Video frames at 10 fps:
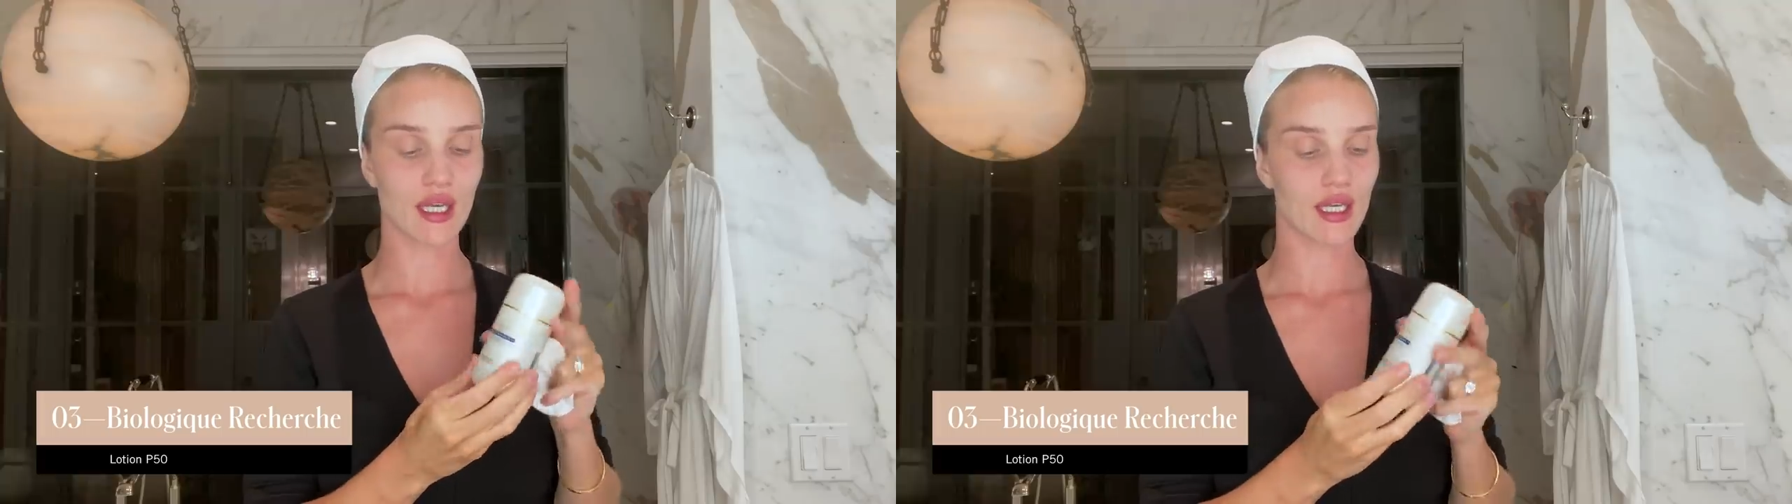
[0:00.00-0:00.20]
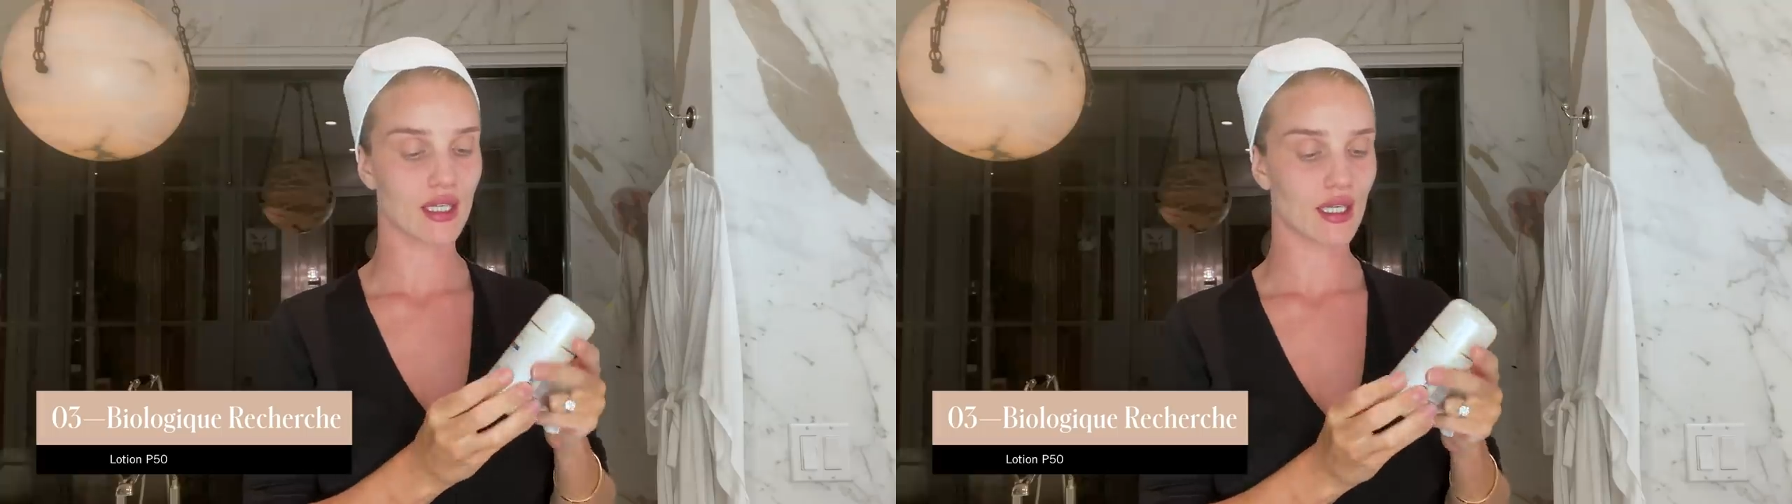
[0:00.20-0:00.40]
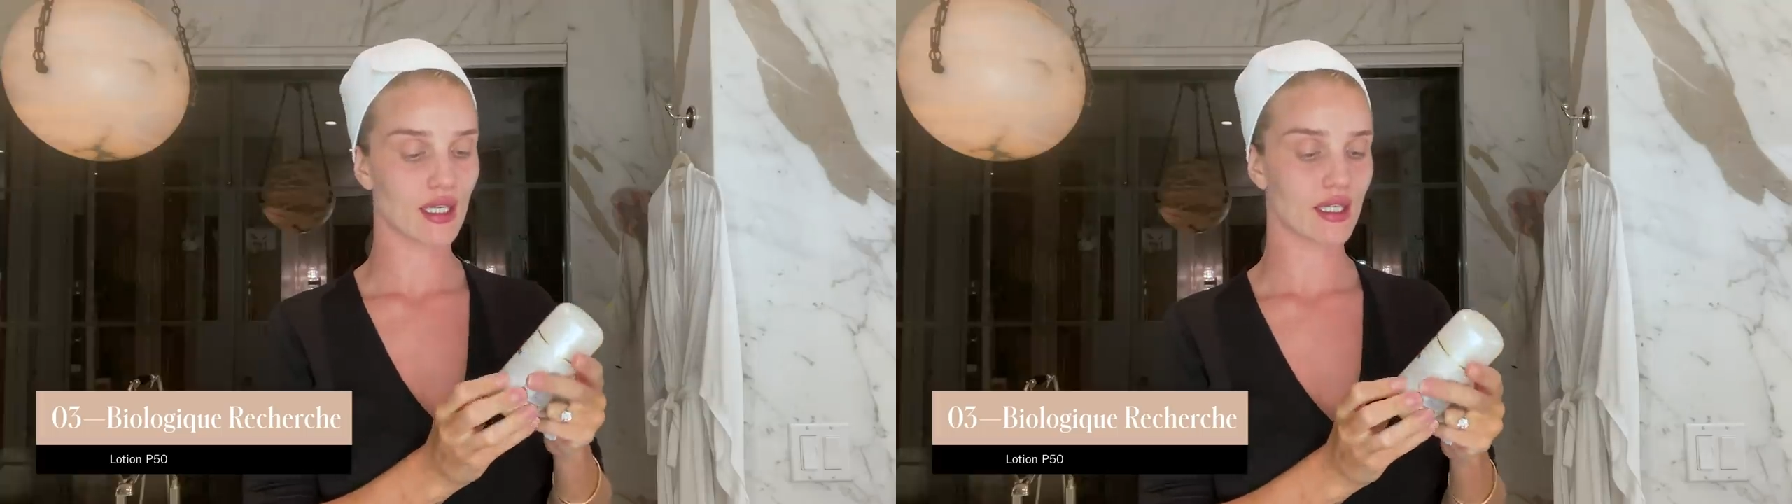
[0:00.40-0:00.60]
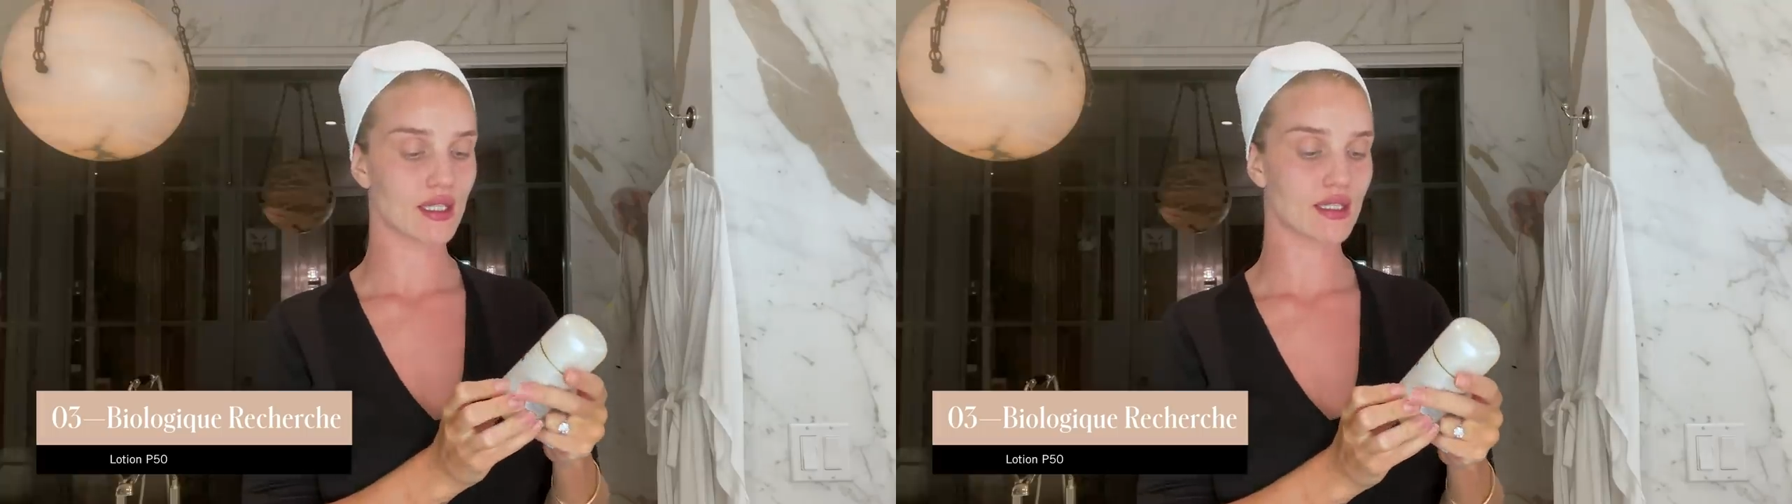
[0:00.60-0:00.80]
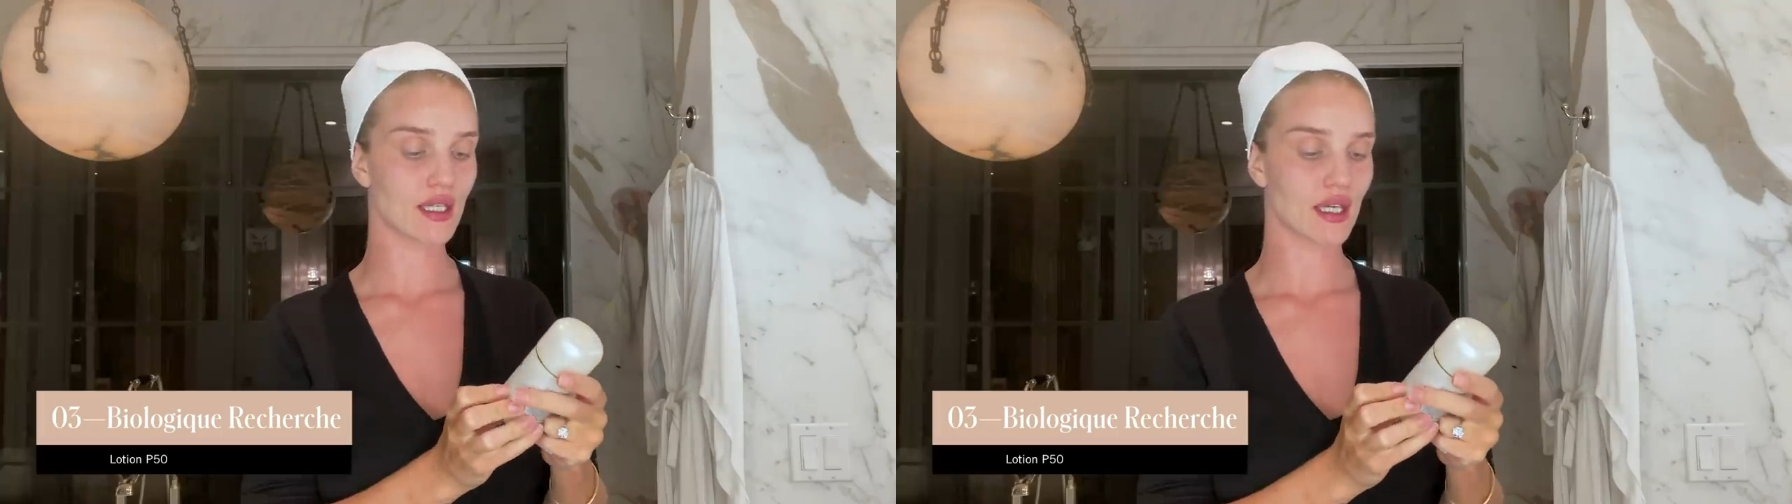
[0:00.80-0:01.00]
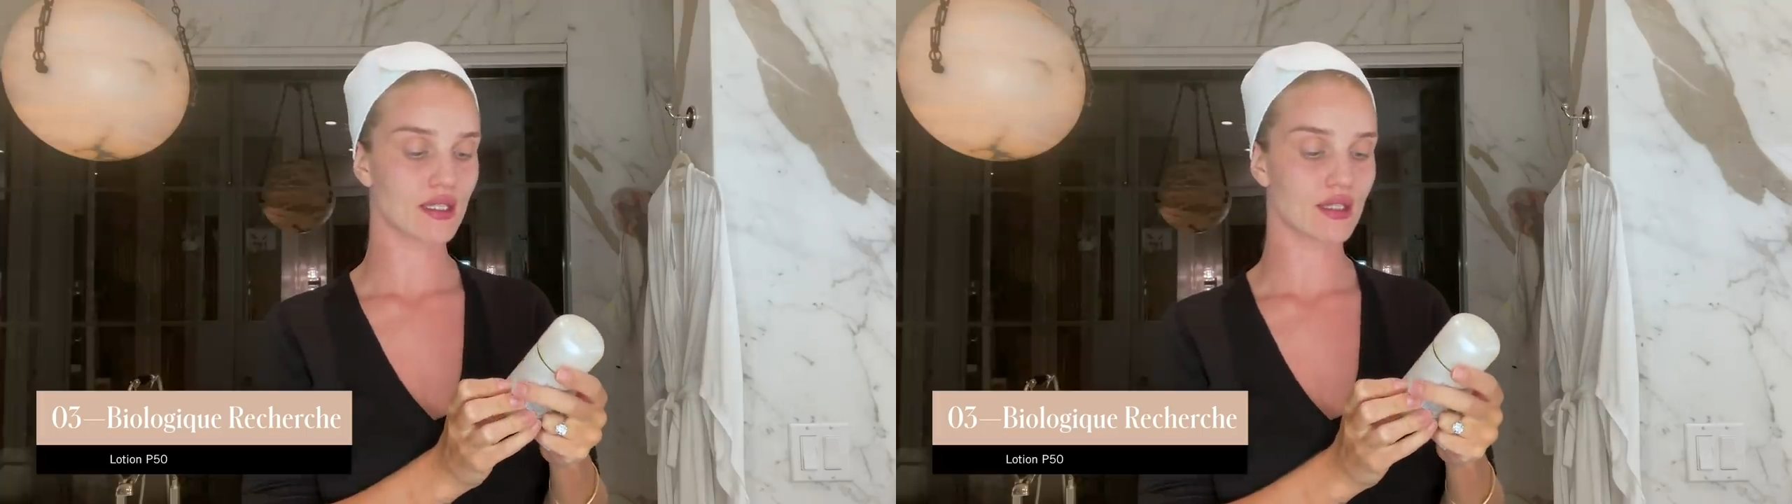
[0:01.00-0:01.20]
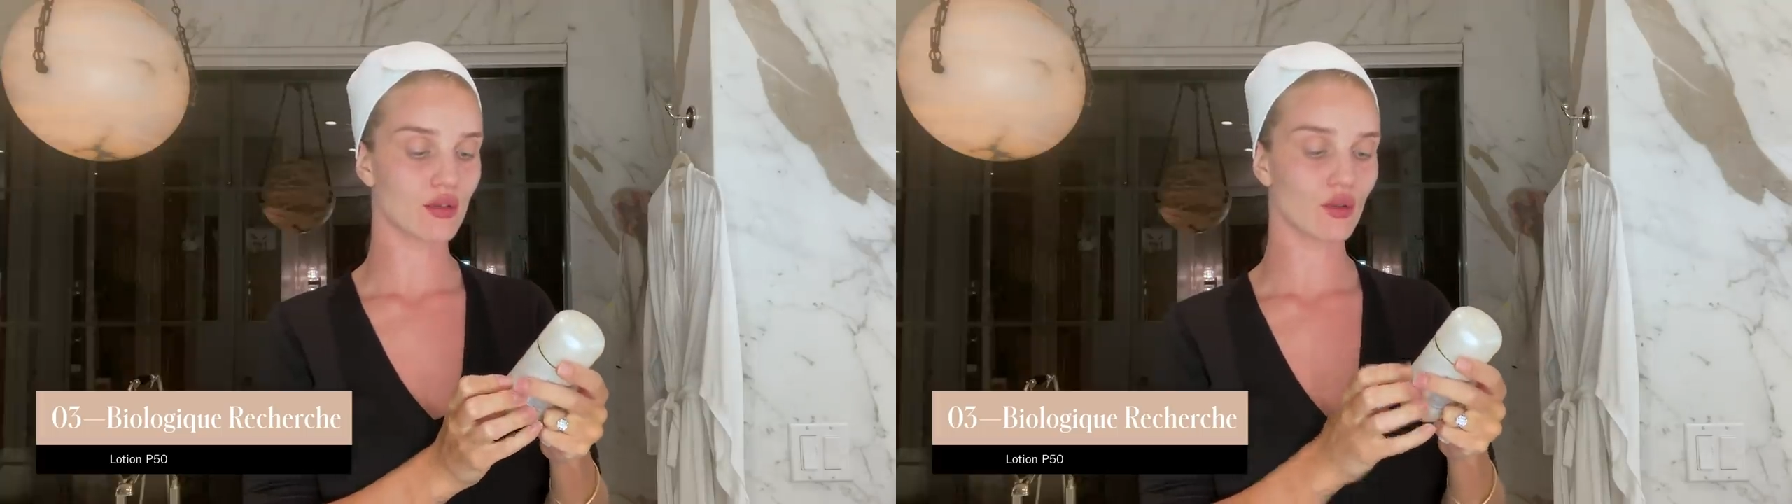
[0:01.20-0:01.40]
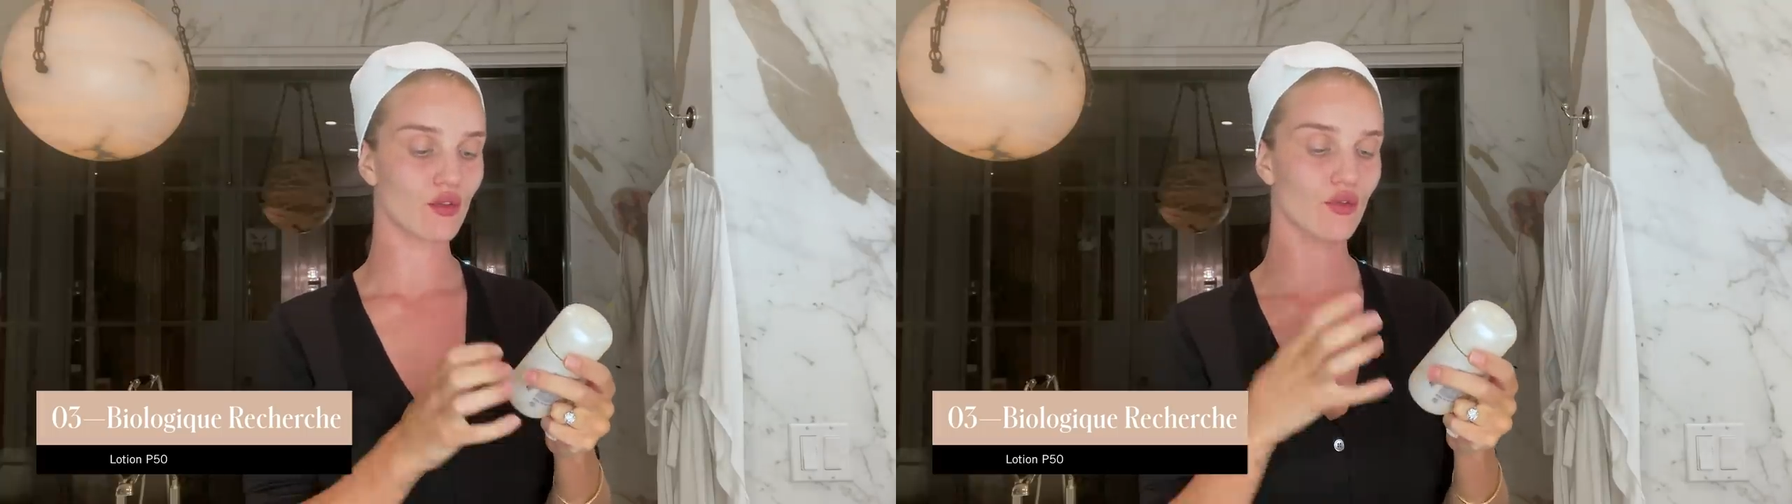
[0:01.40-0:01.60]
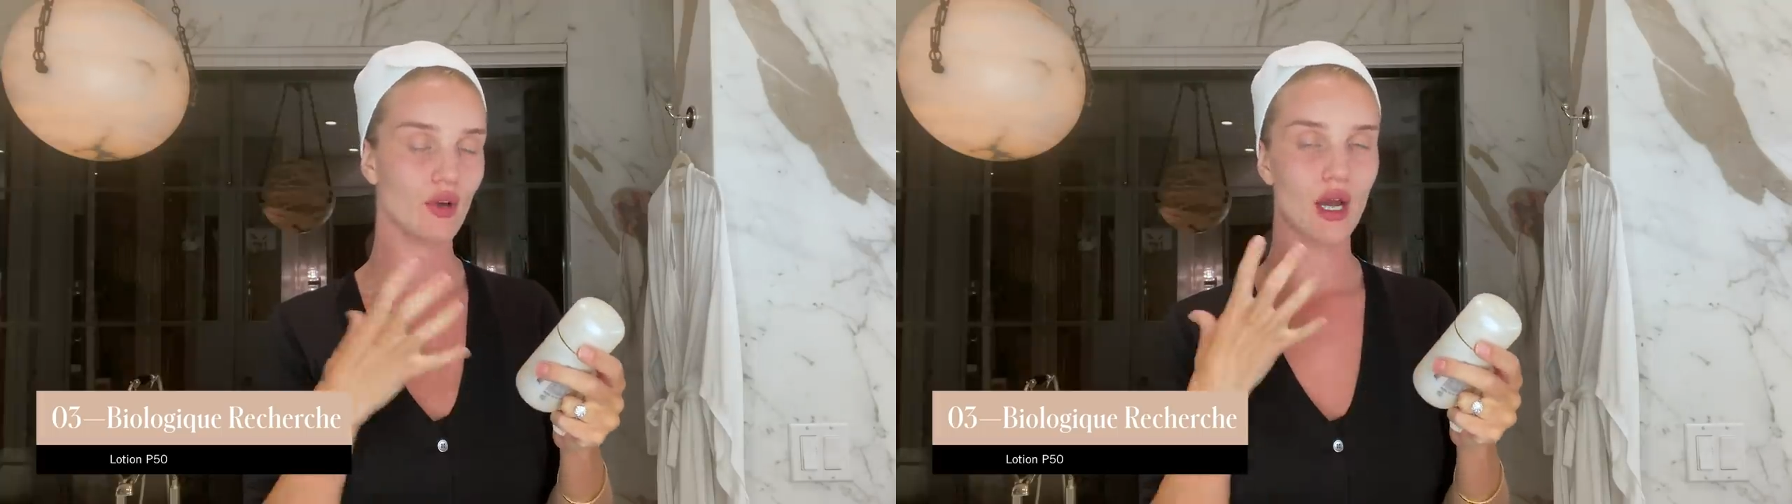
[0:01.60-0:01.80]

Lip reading: it is a sort of,